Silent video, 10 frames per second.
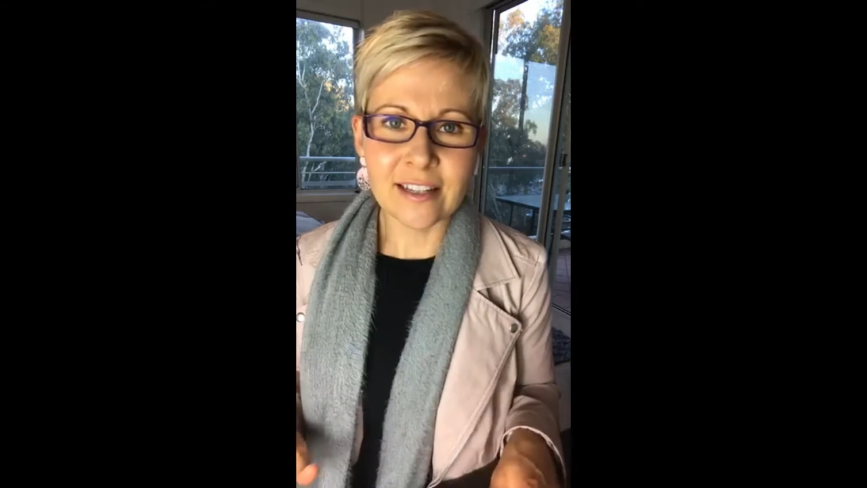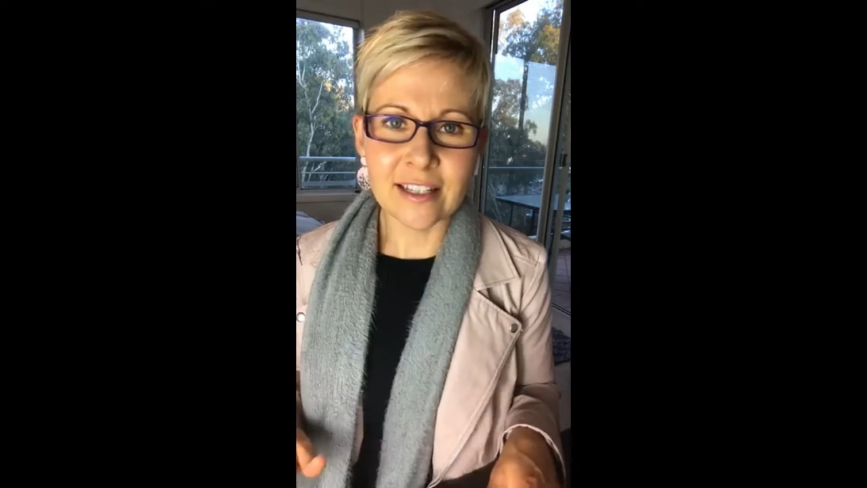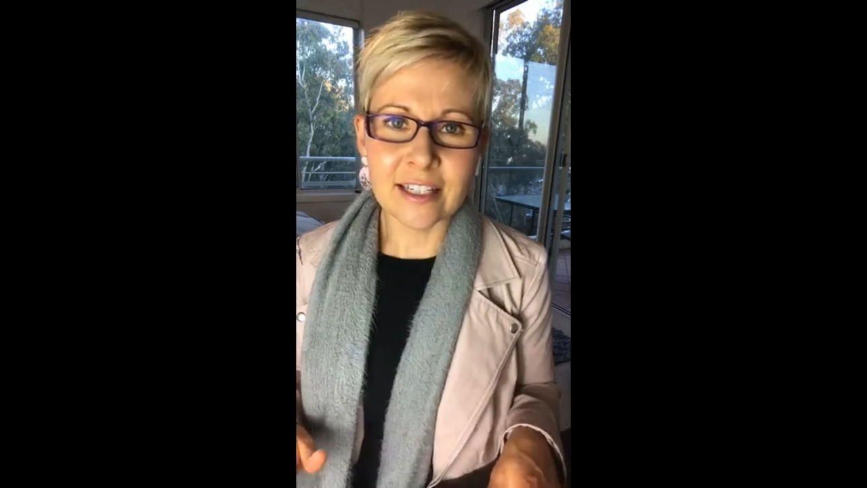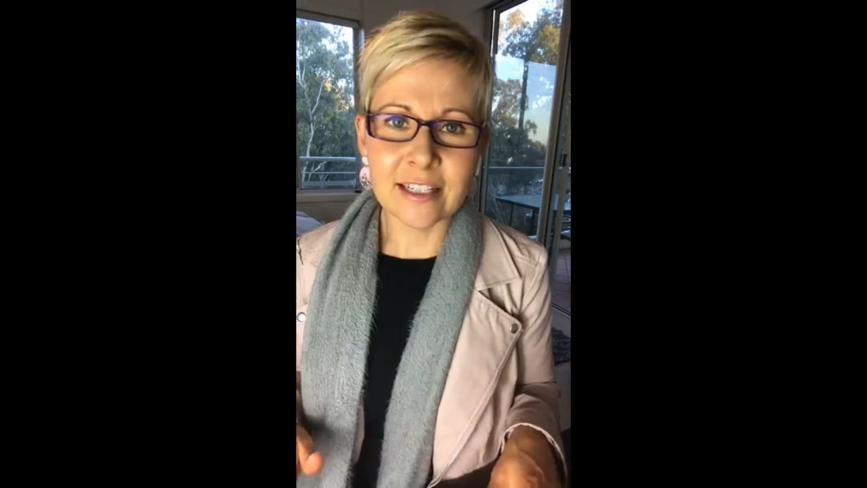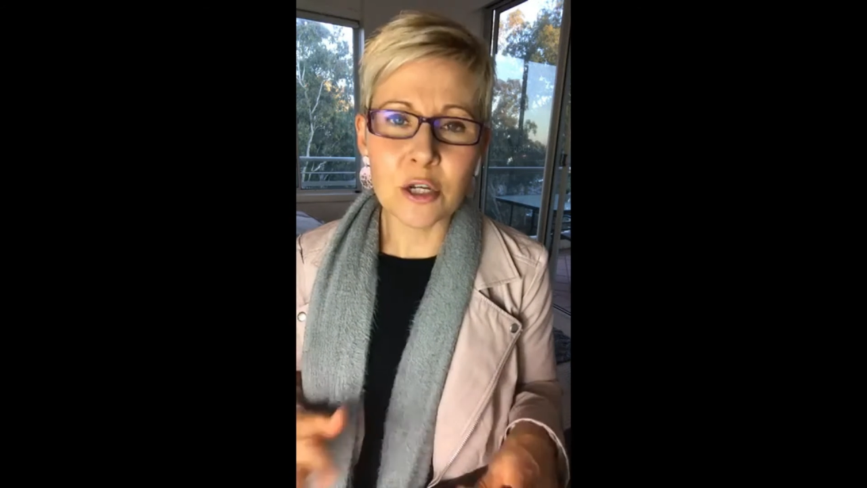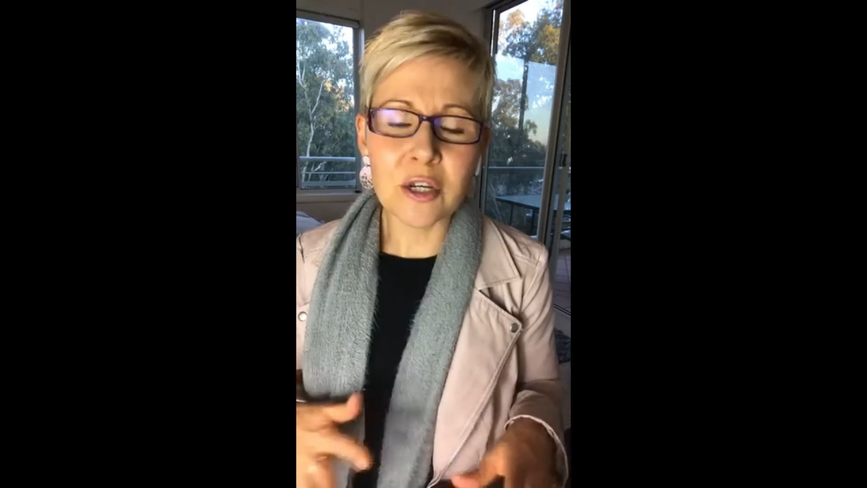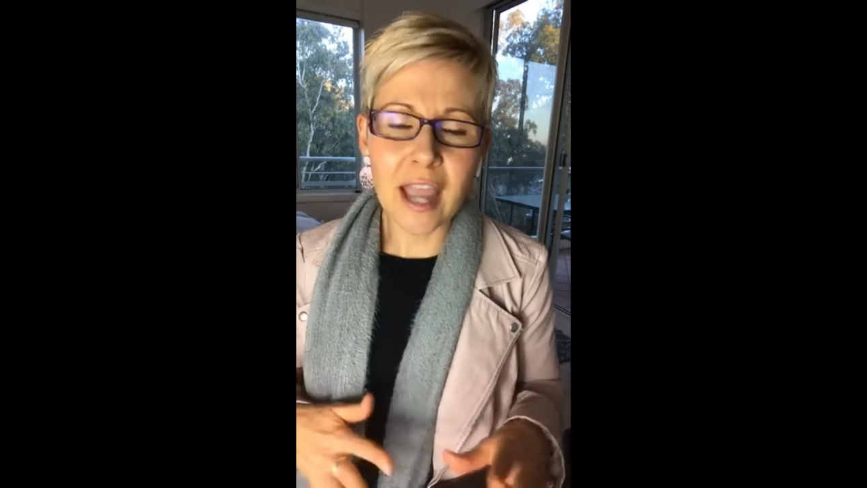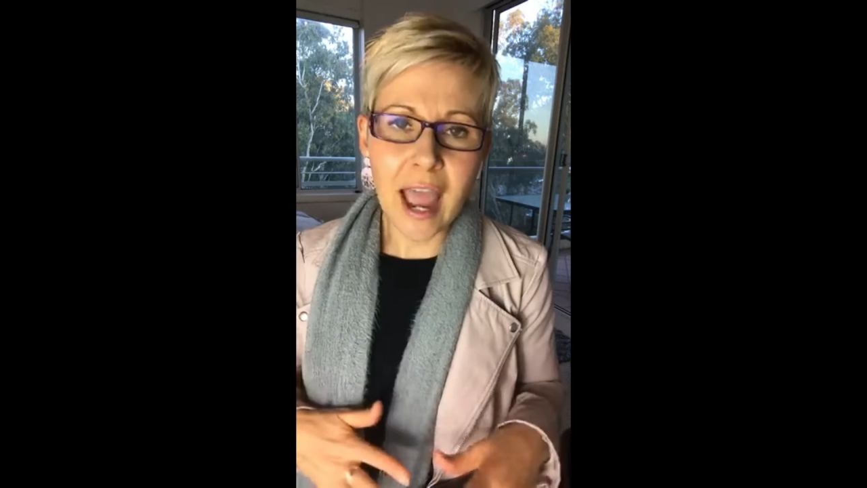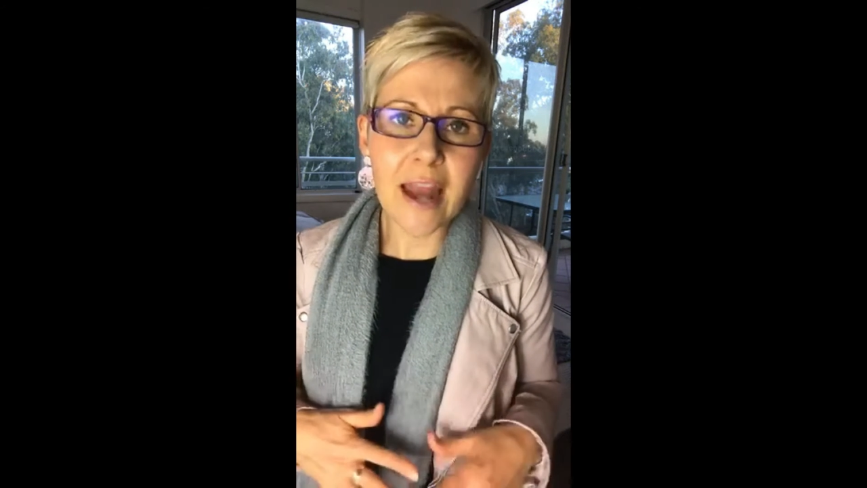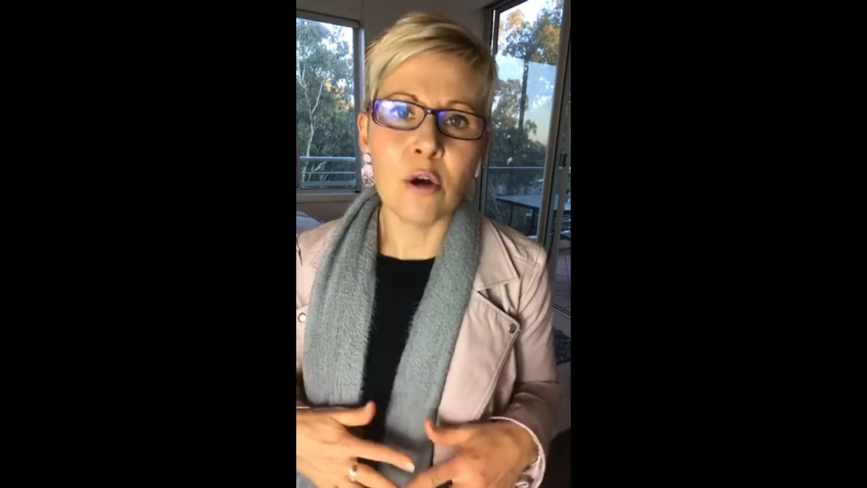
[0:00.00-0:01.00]
It's just you
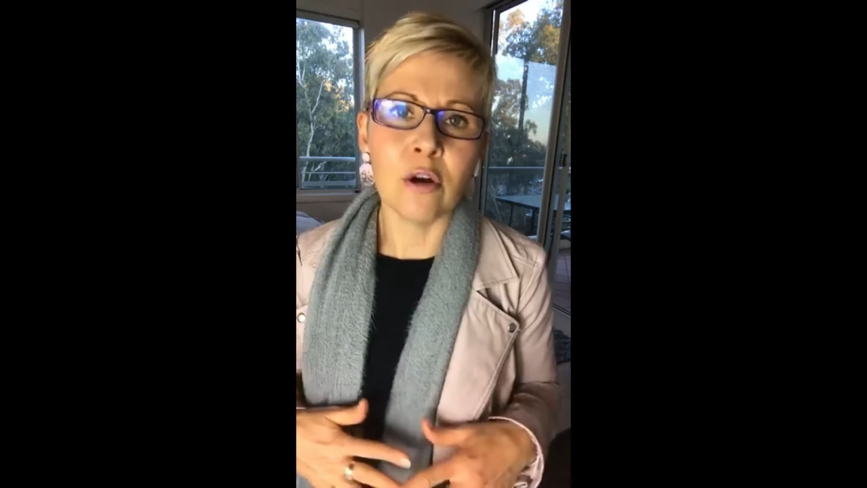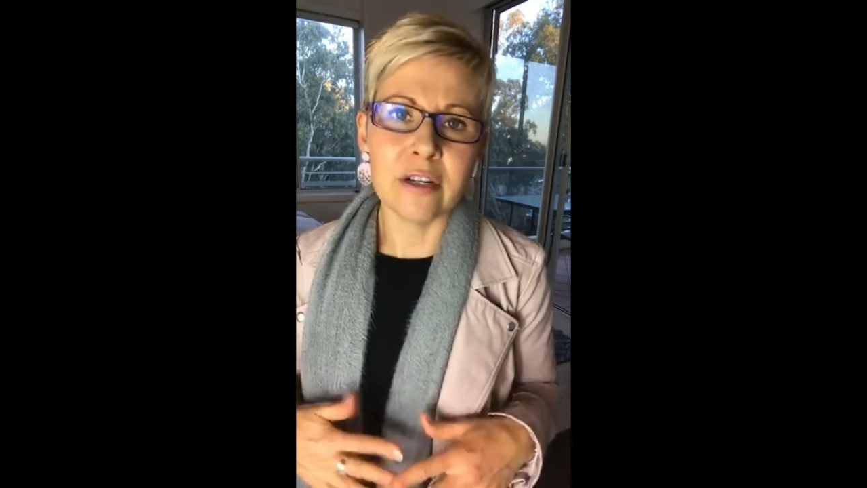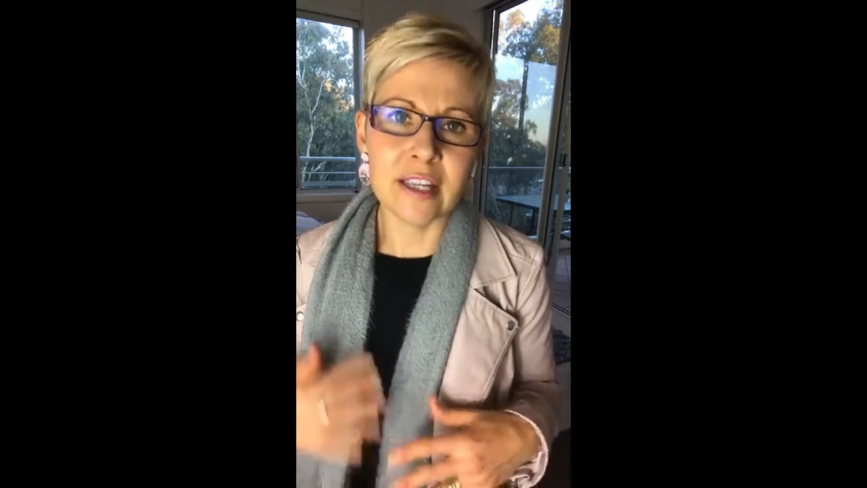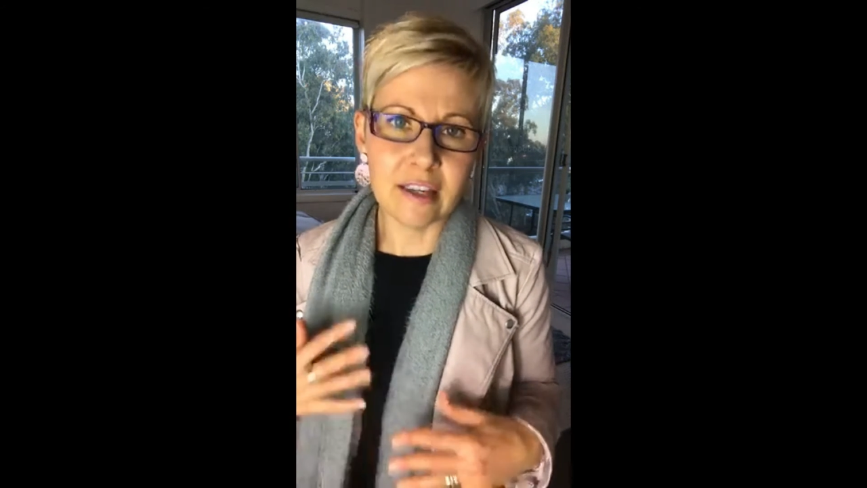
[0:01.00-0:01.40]
cannot